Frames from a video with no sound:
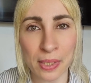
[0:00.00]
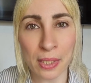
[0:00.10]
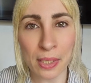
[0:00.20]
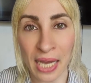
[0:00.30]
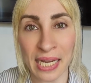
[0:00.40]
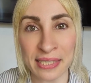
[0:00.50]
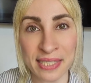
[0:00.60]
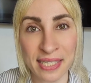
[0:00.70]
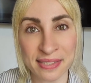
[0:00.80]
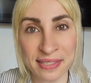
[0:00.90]
And I did
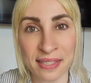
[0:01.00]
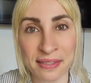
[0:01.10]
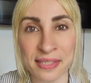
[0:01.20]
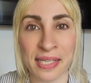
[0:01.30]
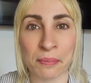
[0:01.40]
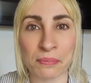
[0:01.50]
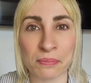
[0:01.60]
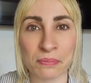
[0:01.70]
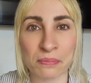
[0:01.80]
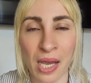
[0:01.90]
exactly the same.
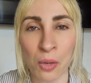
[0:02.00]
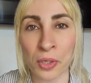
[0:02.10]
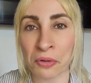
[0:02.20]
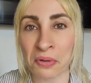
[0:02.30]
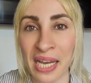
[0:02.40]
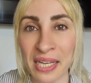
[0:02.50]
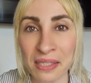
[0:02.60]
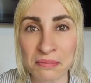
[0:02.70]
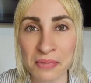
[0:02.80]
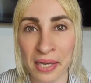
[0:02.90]
I went online
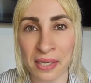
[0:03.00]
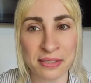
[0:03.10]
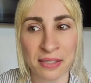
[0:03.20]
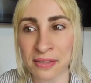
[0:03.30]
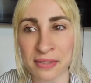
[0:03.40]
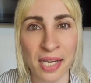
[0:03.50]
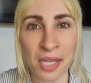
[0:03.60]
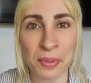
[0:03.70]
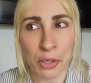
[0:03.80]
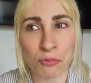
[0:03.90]
and I started
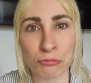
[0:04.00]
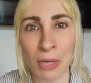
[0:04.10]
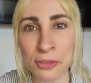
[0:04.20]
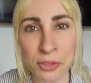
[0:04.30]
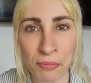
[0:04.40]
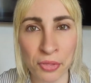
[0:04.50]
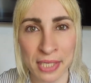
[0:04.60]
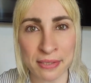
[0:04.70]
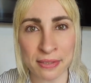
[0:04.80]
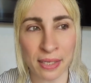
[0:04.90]
typing random
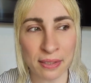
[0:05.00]
things like,